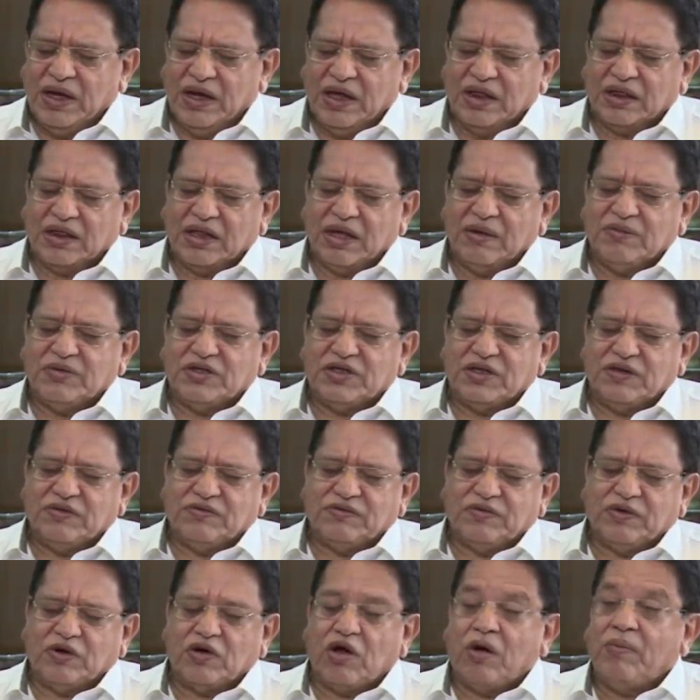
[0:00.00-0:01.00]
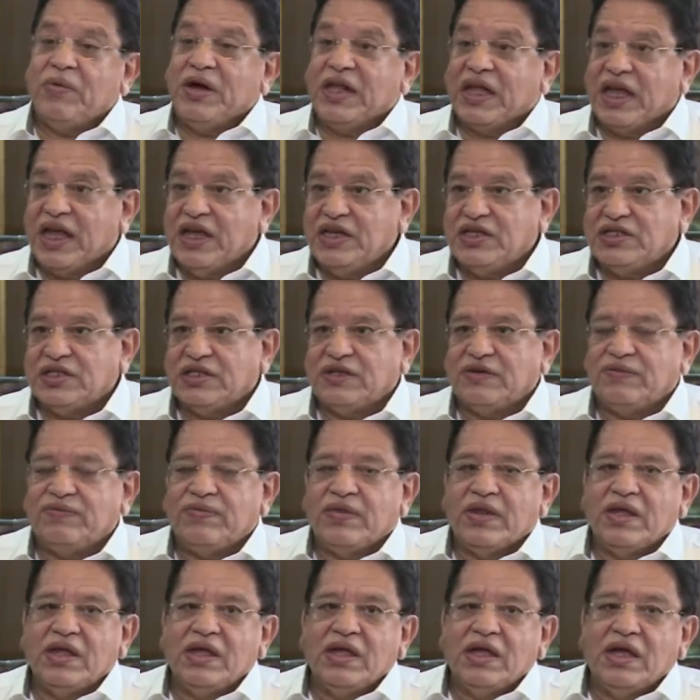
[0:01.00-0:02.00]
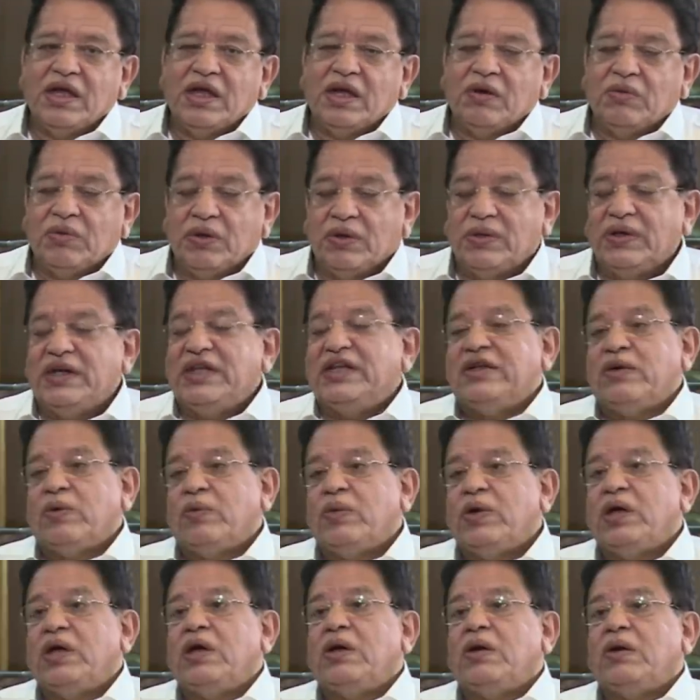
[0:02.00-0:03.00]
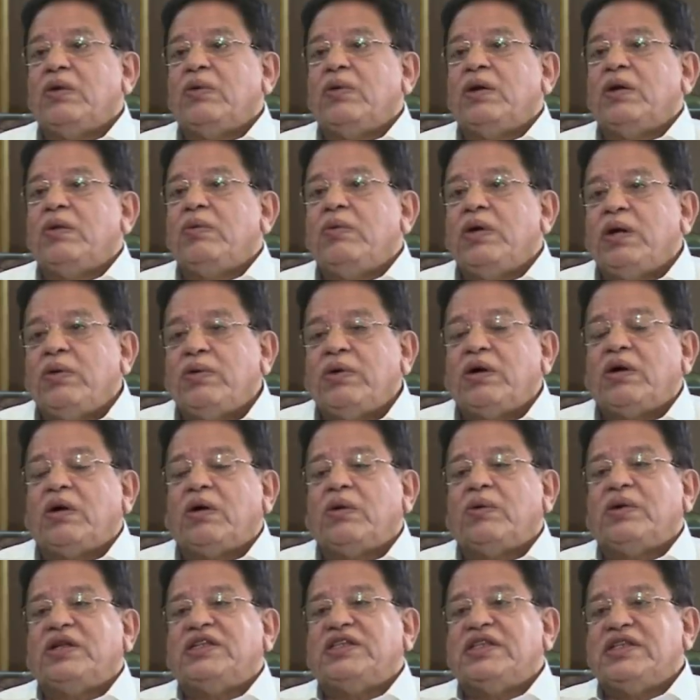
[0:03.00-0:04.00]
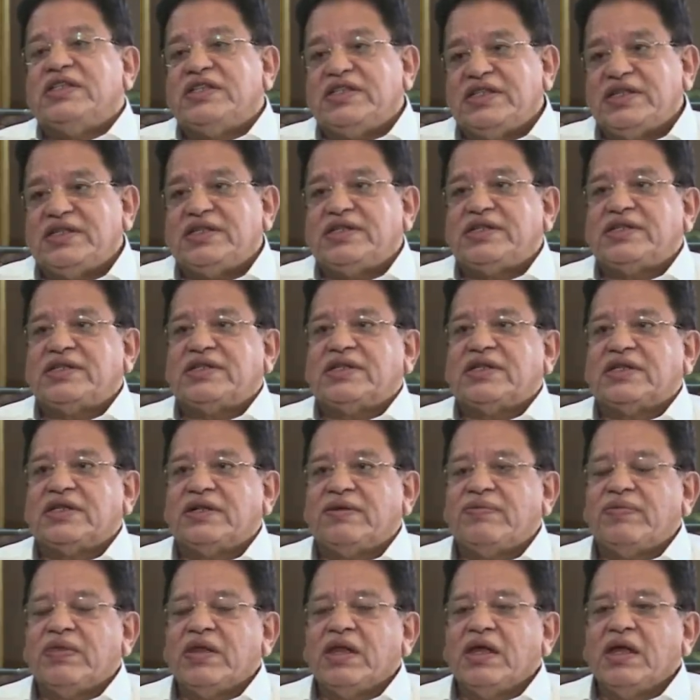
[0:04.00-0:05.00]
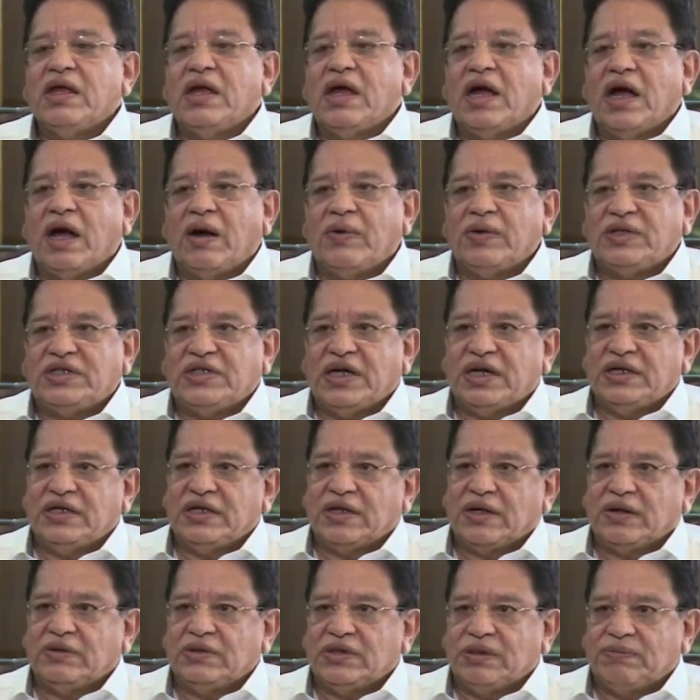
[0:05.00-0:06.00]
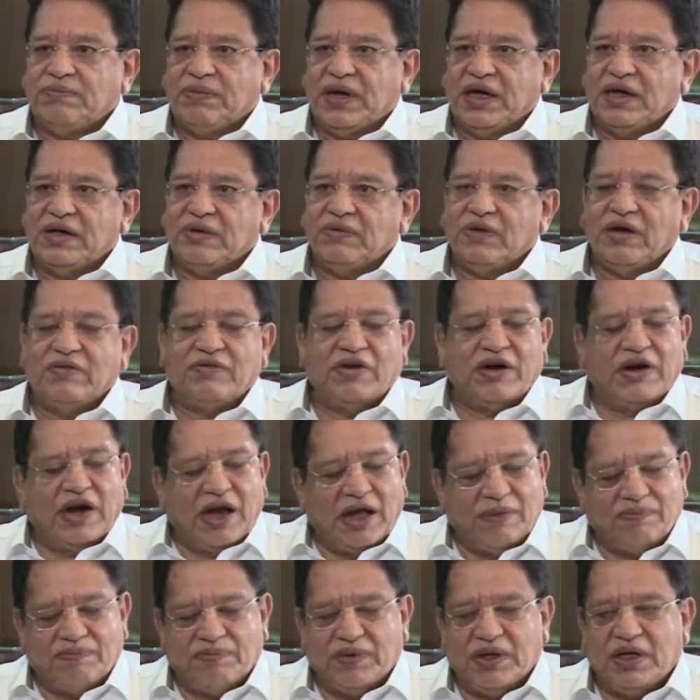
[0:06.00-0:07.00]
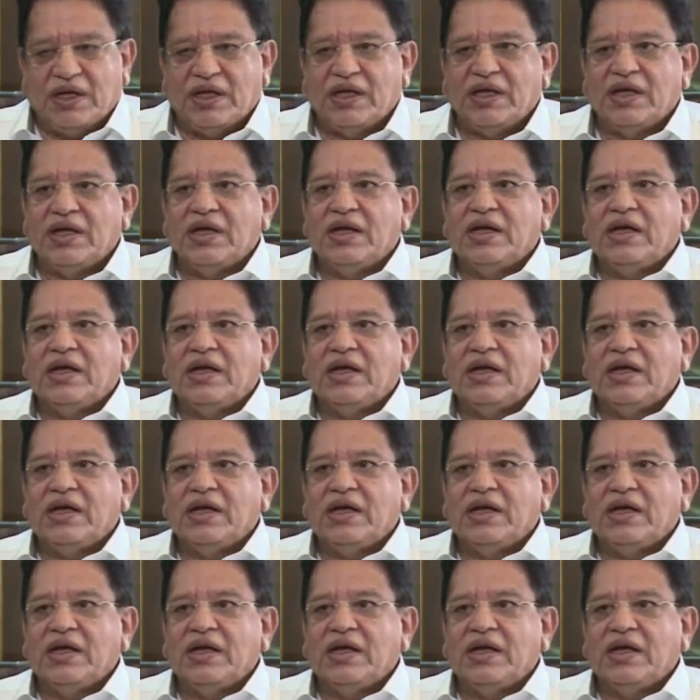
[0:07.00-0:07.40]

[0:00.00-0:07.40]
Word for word: in terms of uh, communication. We, only, we, we, we will always assist our China counterpart. We are very happy